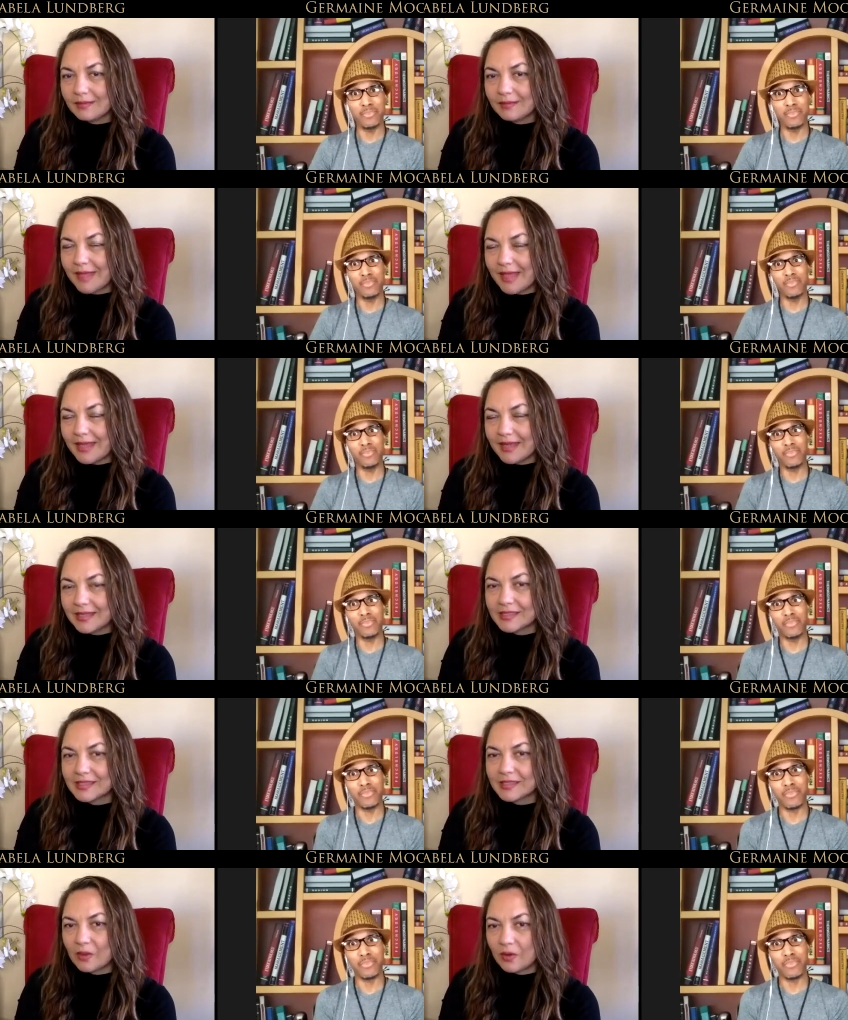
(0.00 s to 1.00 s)
Speaker 1: That is
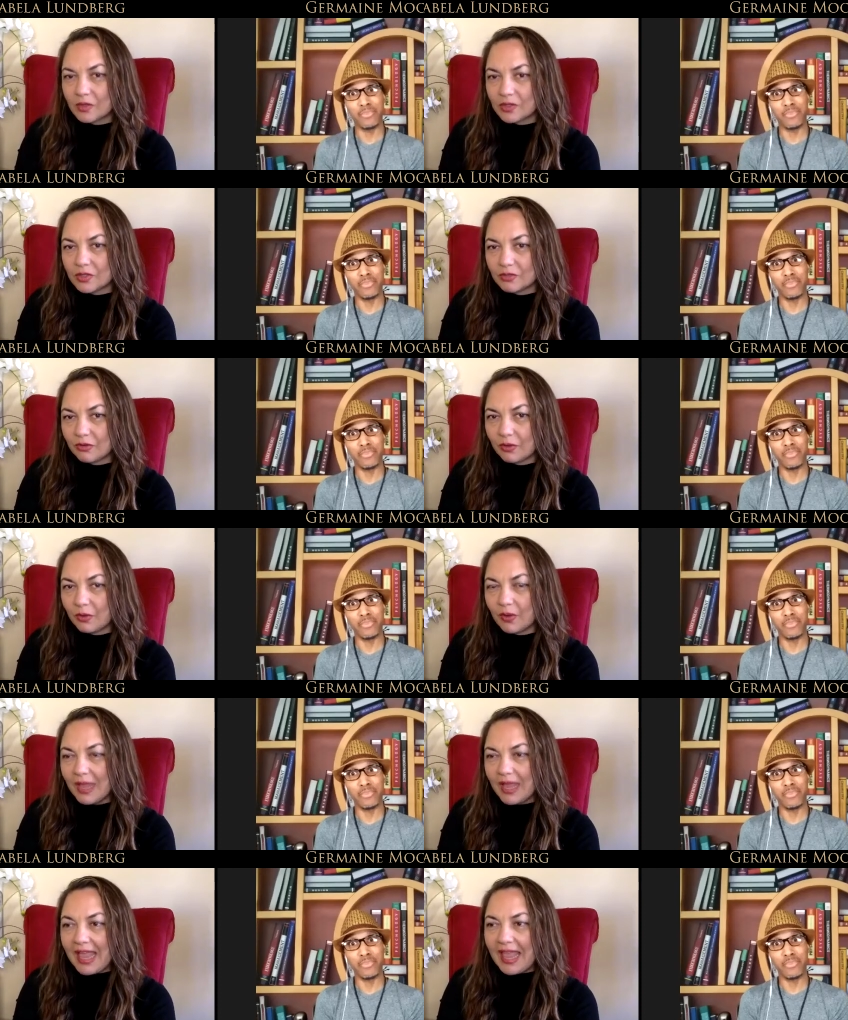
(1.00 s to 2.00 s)
so true.
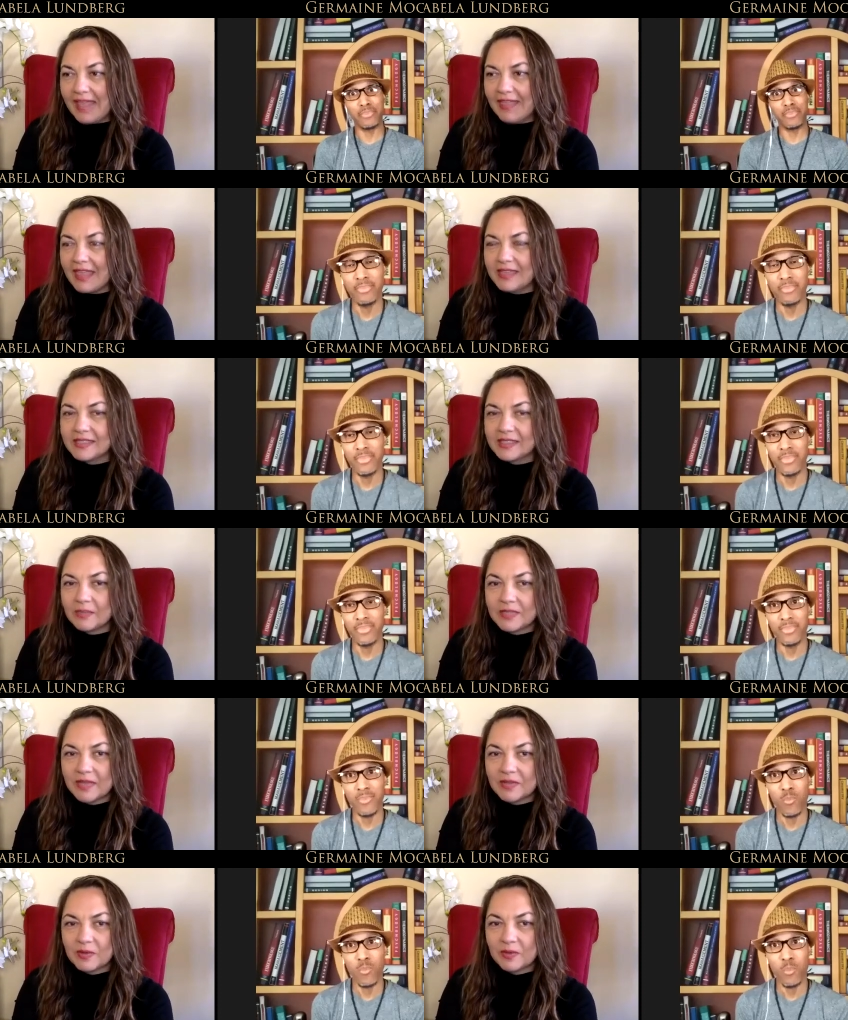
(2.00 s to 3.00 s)
And and
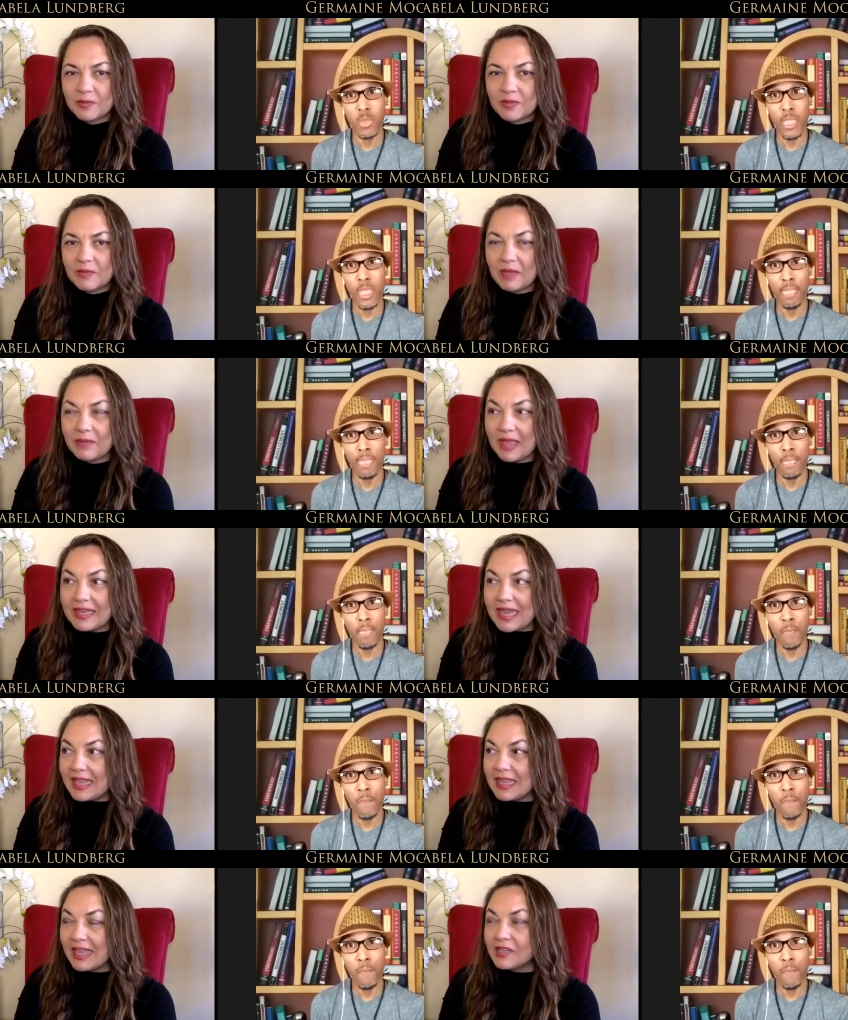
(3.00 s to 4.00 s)
sometimes when people and
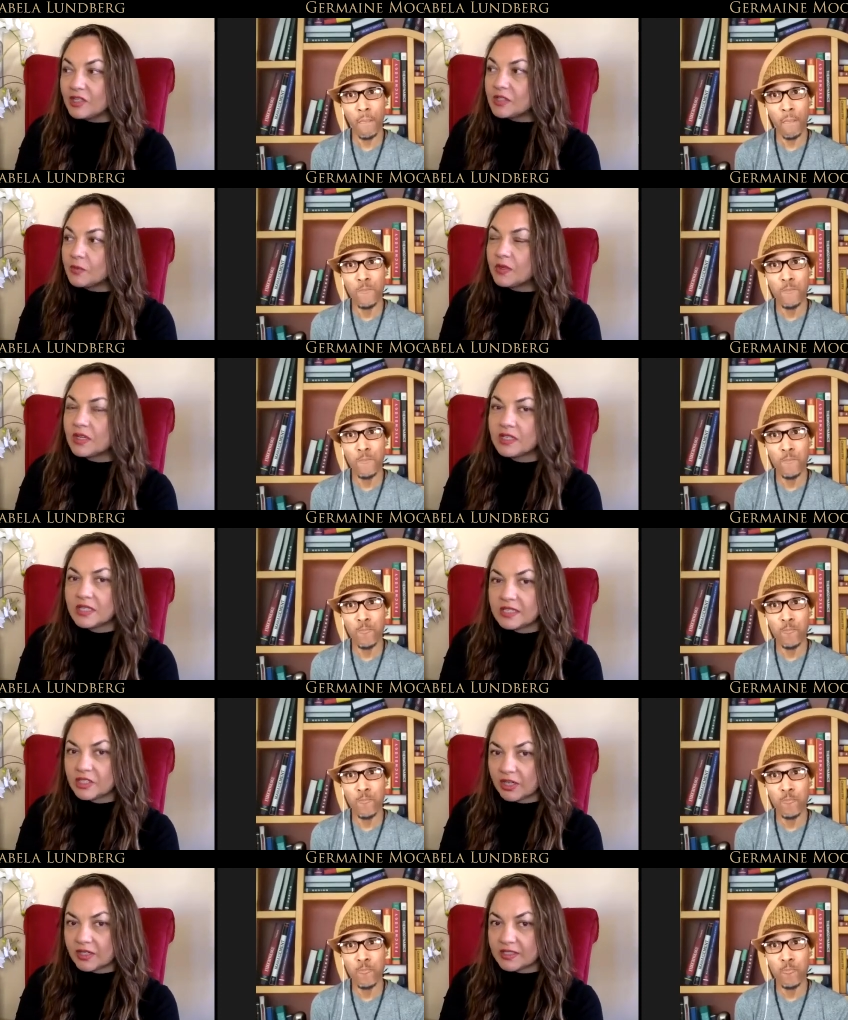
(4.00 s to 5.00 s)
and, and just wanted to
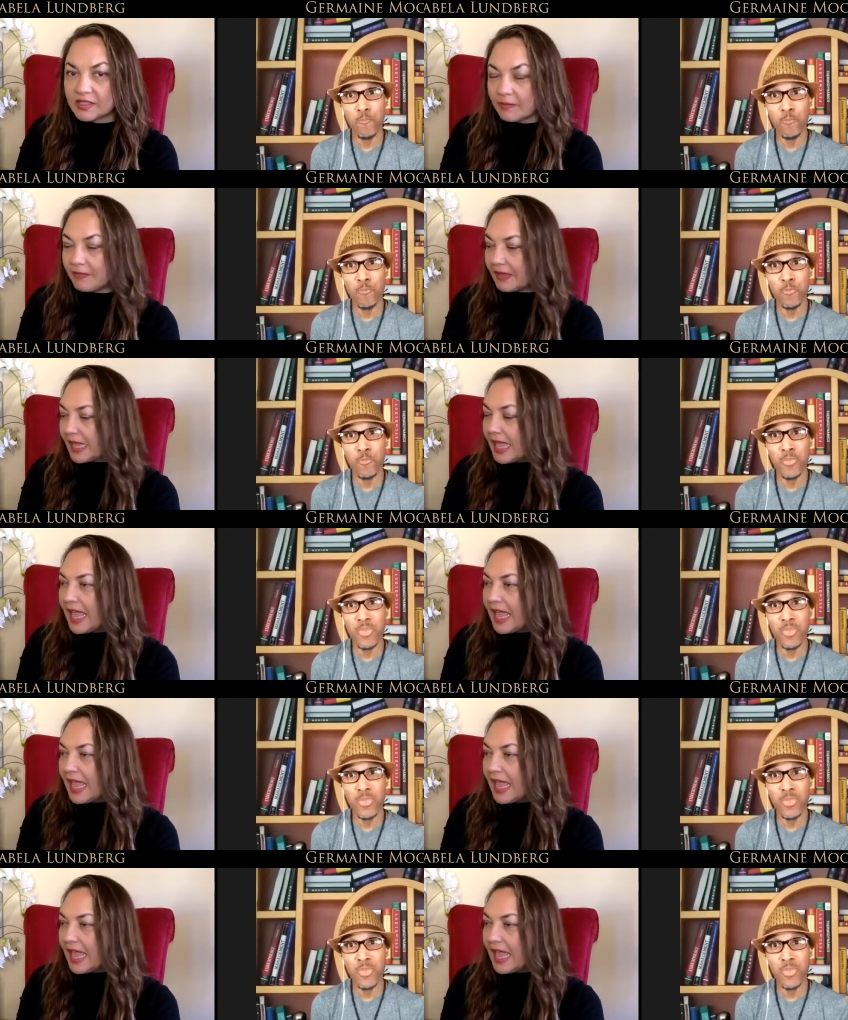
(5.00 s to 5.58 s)
share something.